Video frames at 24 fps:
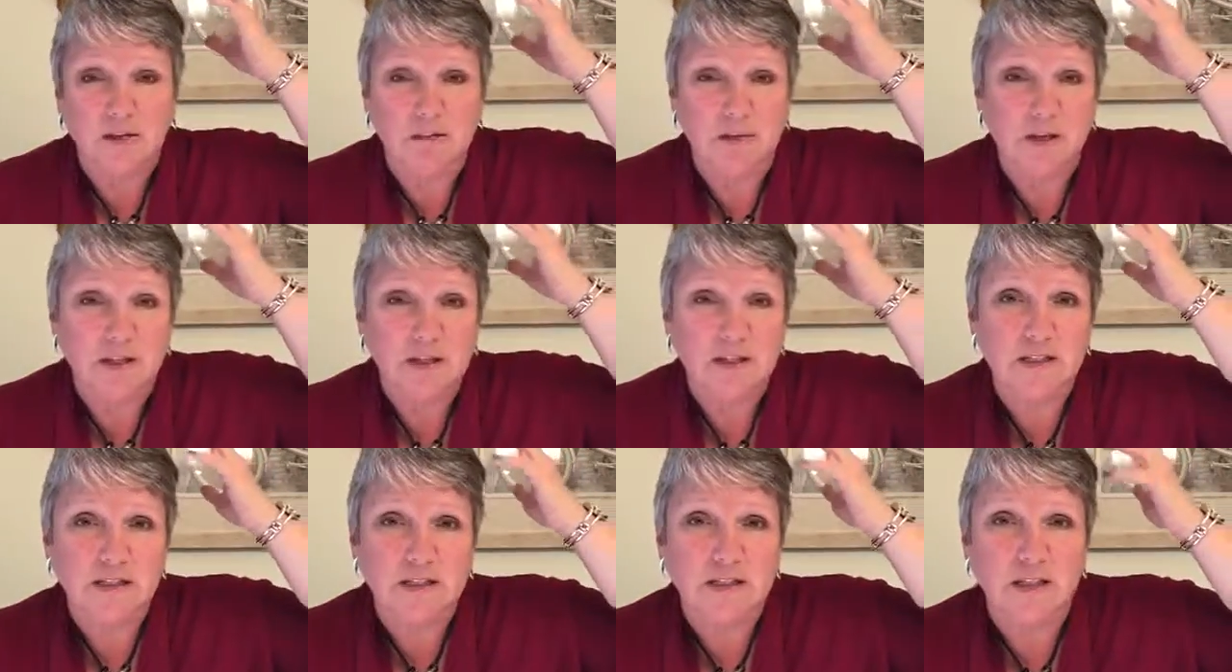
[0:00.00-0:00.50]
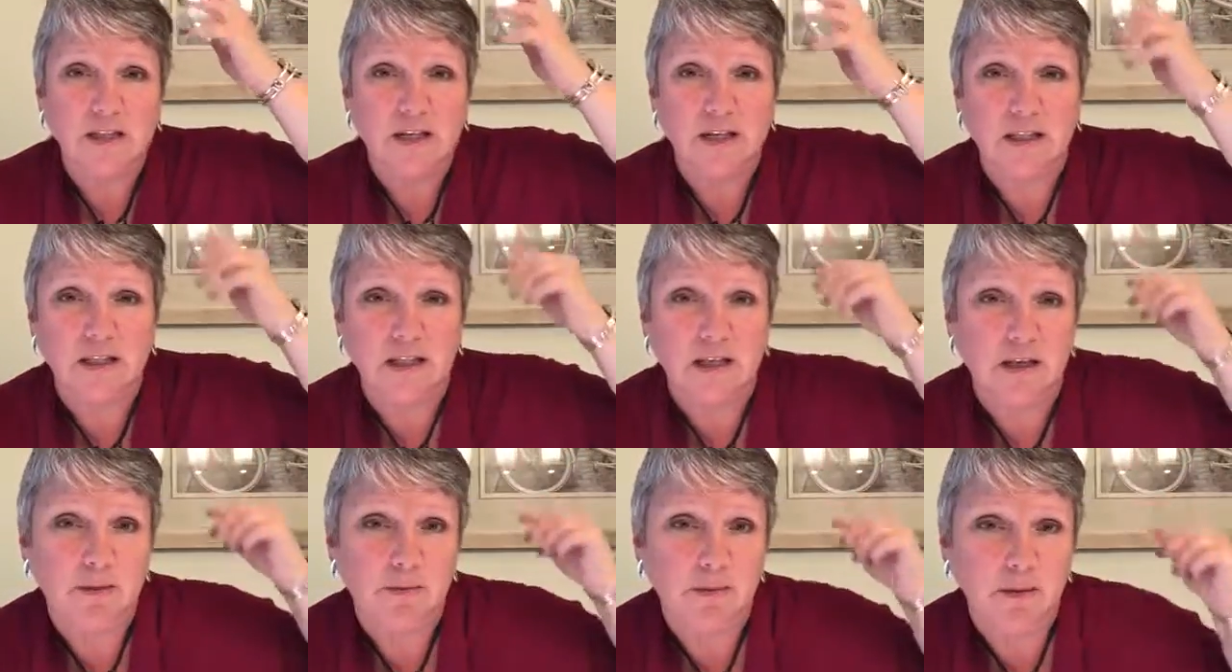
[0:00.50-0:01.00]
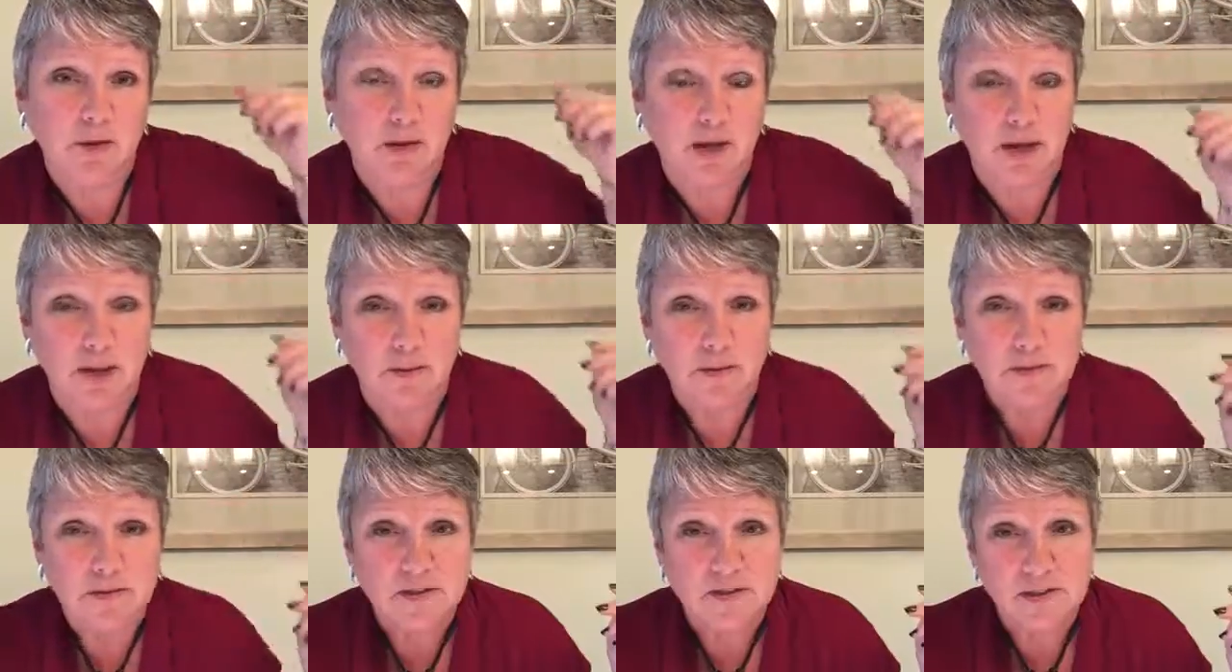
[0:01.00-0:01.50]
amygdala and the
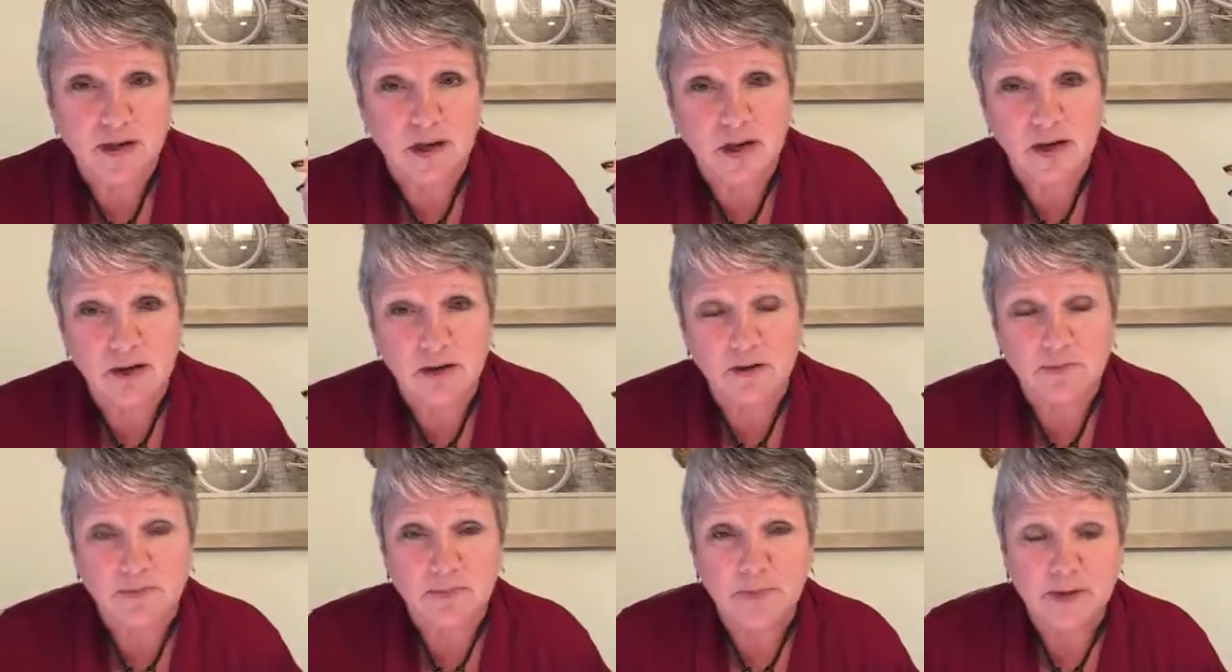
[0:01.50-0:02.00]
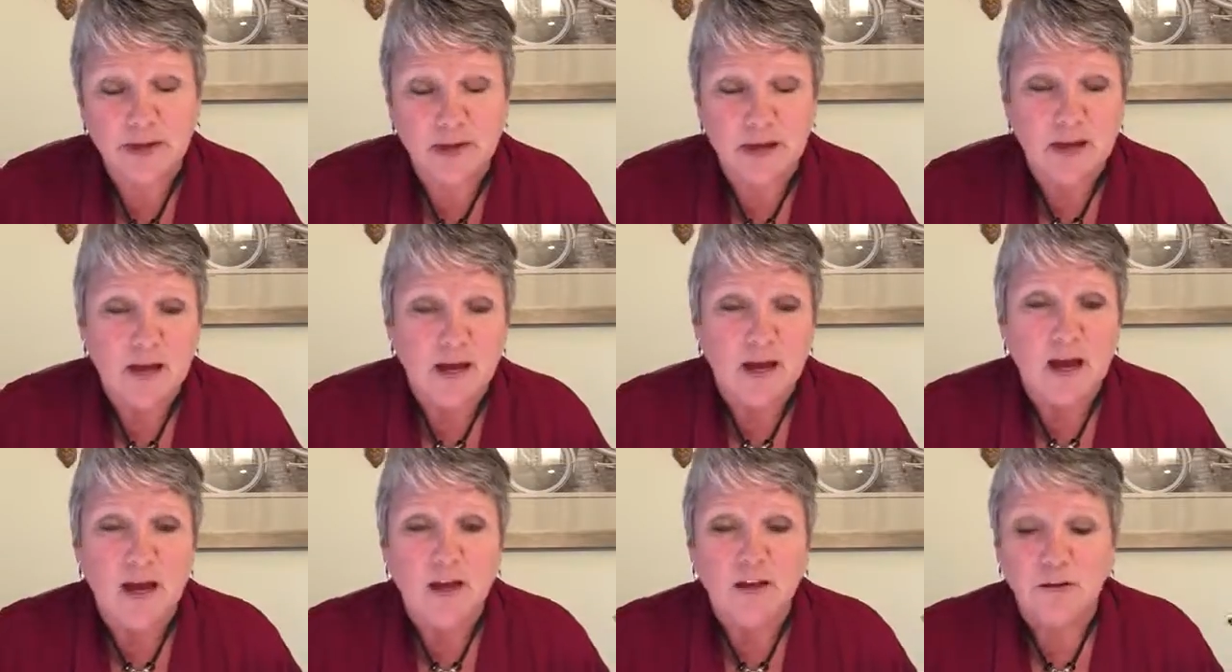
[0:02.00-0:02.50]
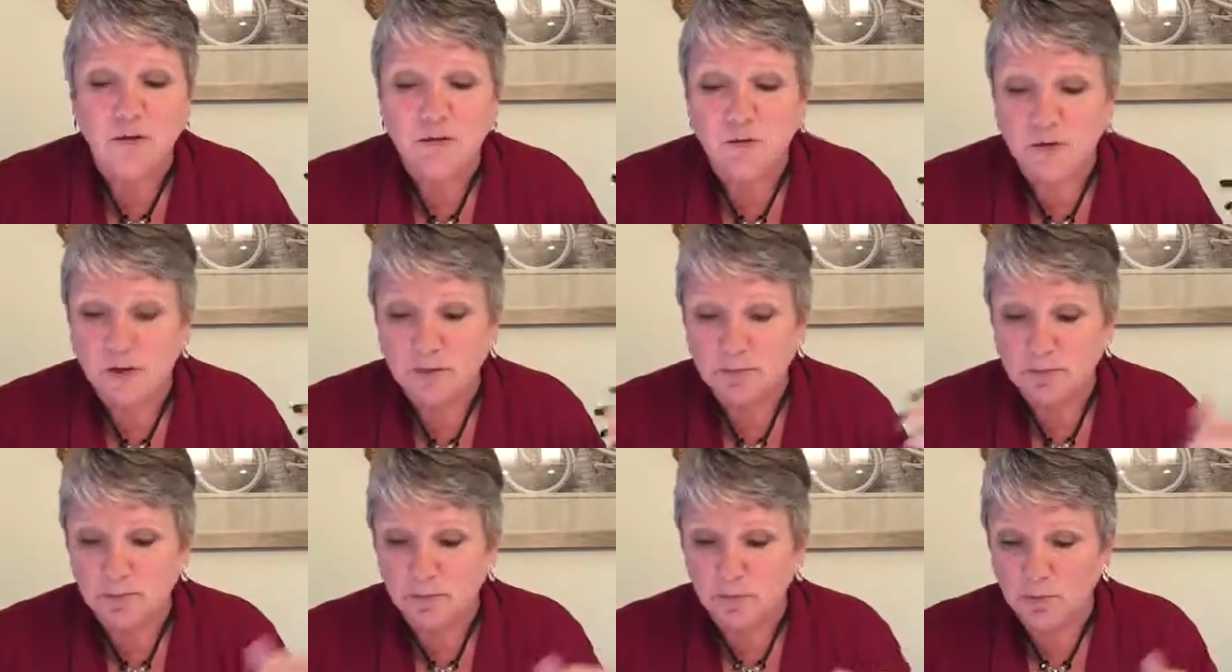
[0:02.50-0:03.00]
hippocampus are. You
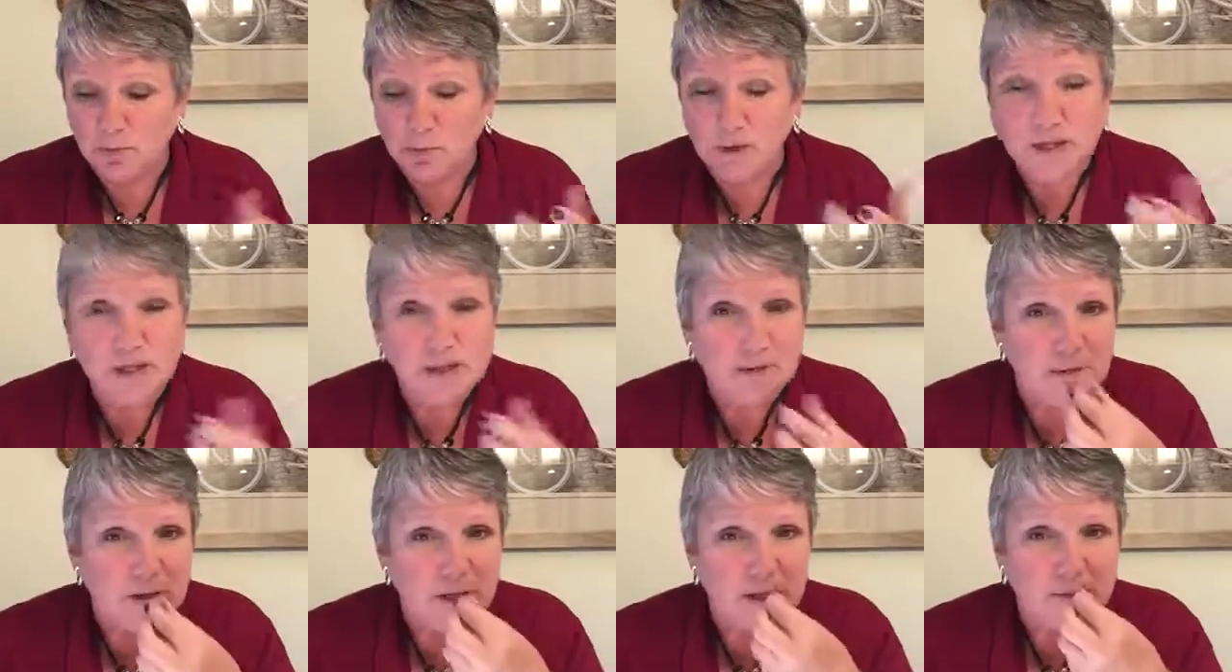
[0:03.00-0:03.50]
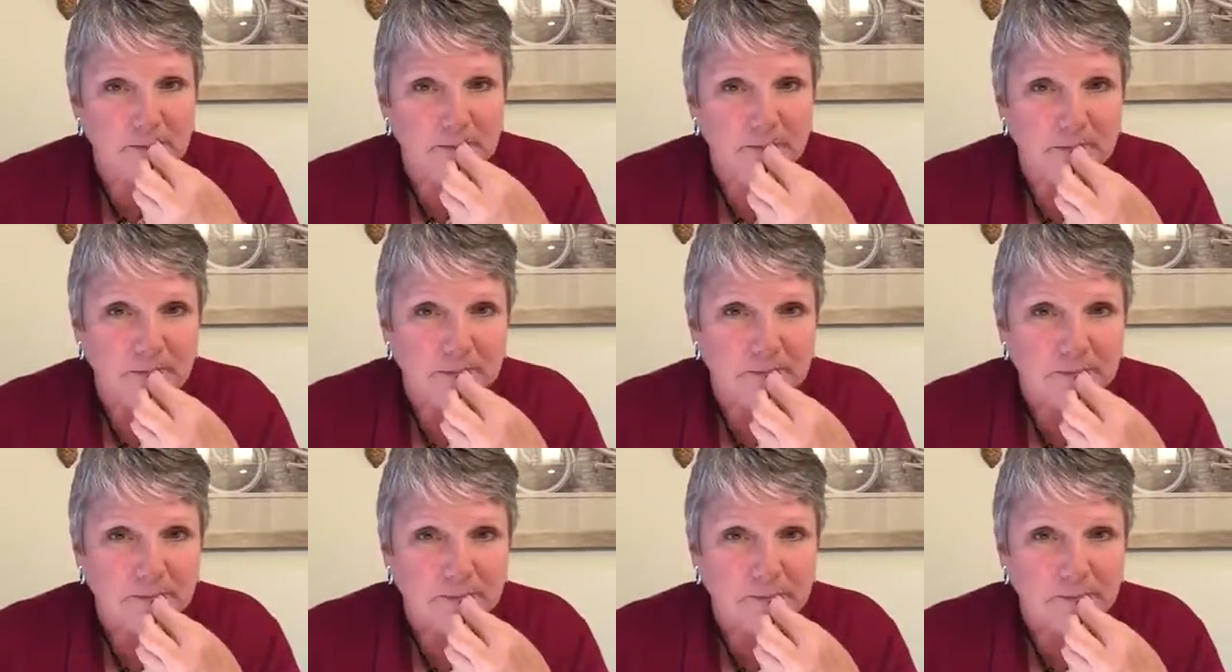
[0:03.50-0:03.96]
can breathe them in.